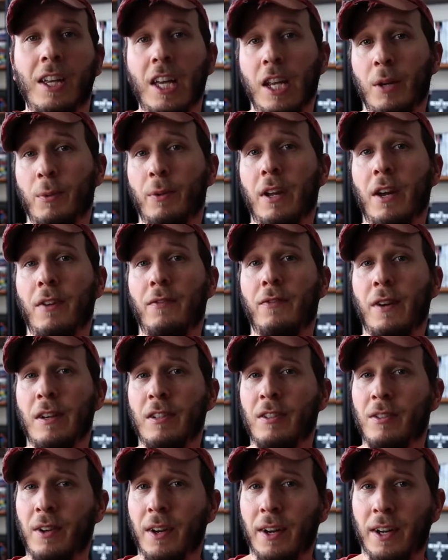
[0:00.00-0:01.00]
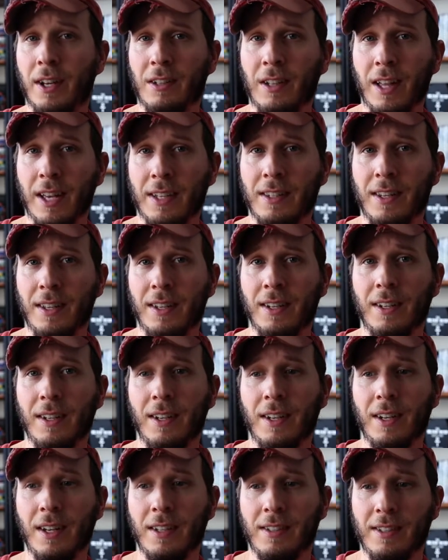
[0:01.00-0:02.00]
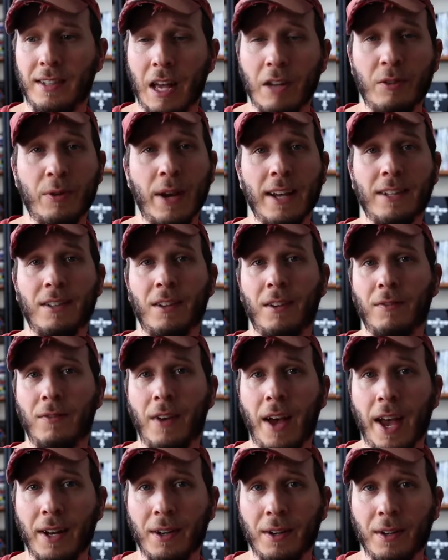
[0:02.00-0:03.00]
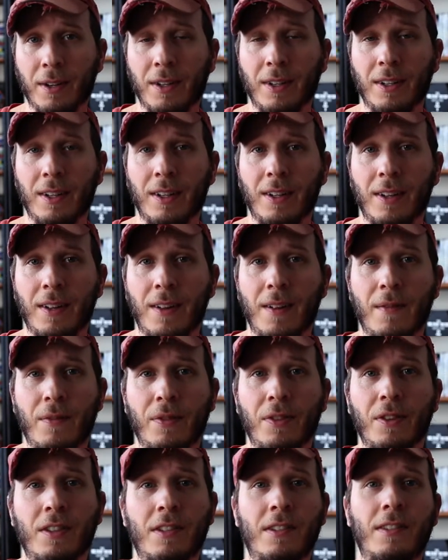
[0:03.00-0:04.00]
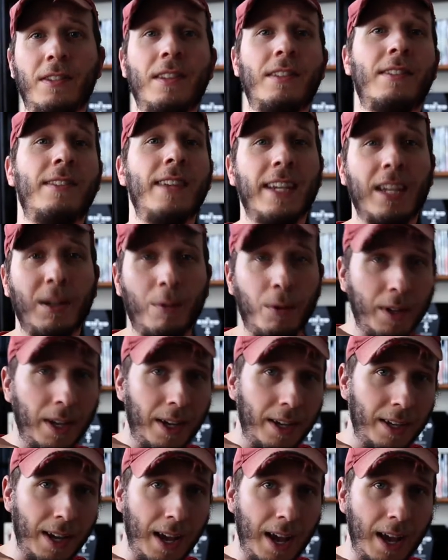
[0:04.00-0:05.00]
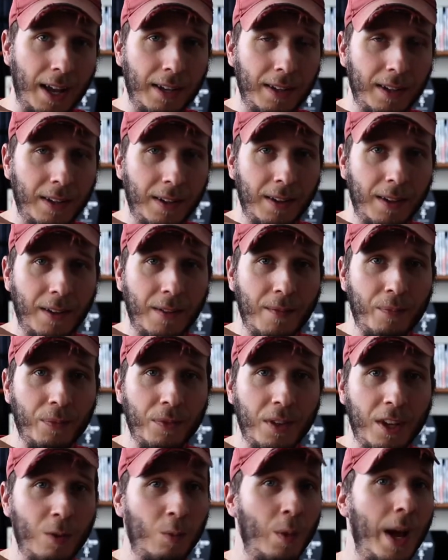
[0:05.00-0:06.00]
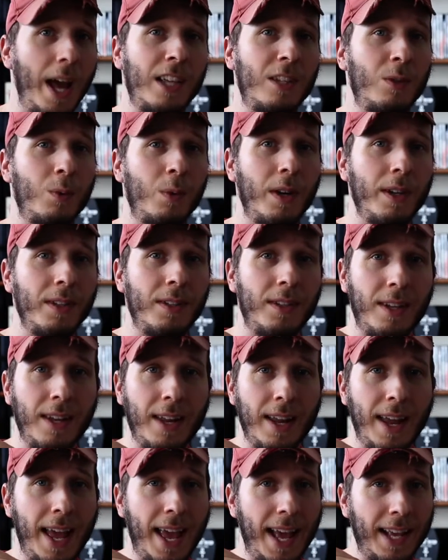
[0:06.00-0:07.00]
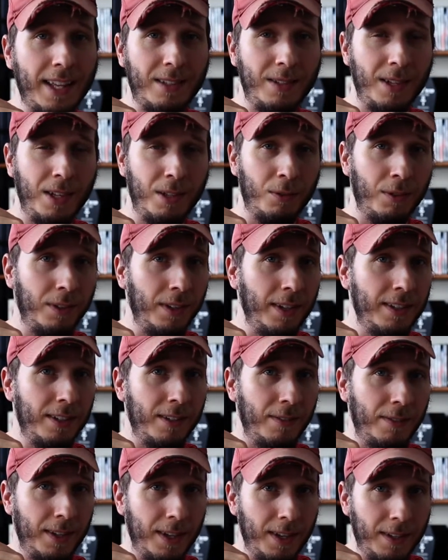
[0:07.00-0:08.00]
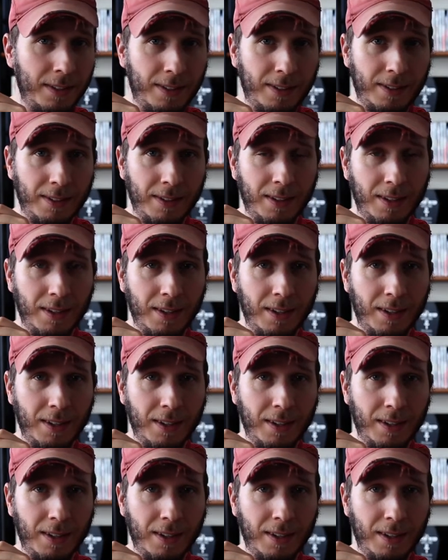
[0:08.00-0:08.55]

And when I first started collecting uh, soundtracks on vinyl, this is the second one I got. And Waxwork did an excellent release of this.